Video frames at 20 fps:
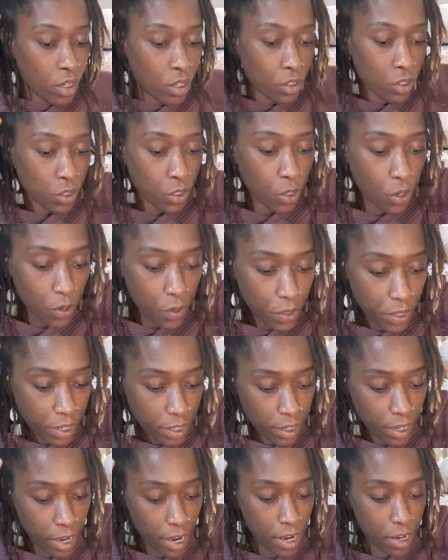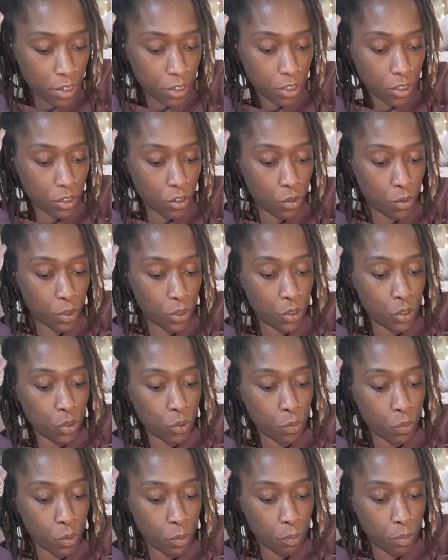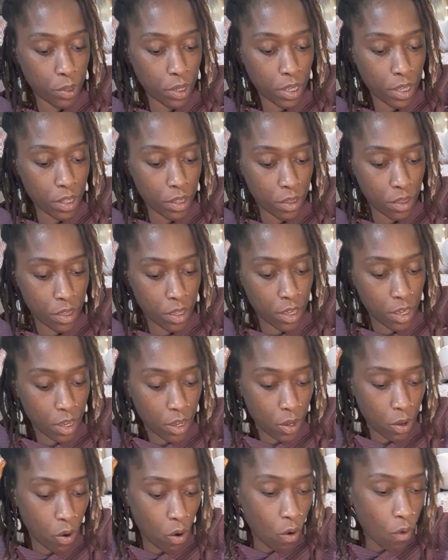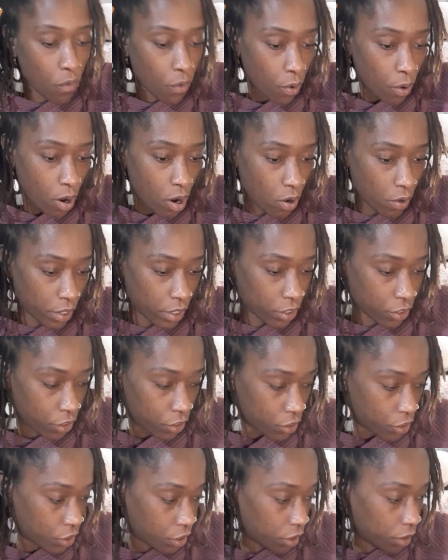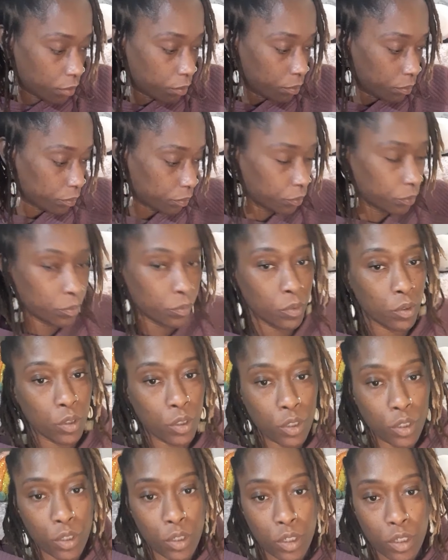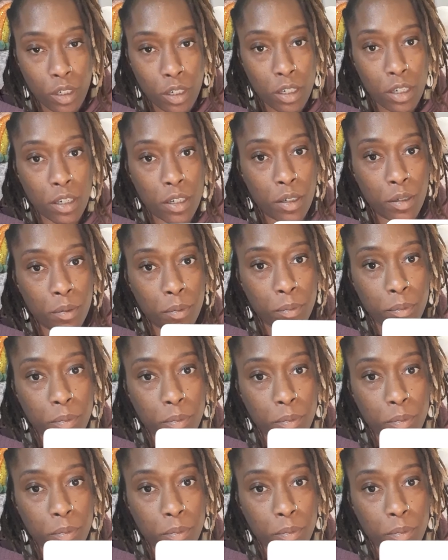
So the agate crystal would be the overall energy, um,